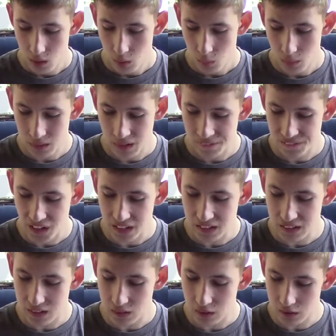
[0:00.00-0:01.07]
When I
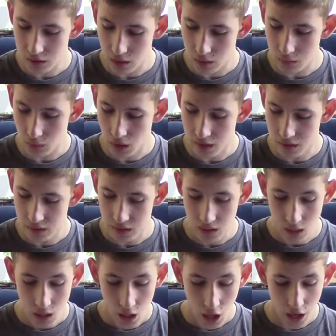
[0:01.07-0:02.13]
finally looked at Riley,
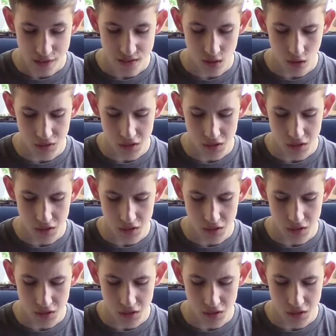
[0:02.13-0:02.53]
I saw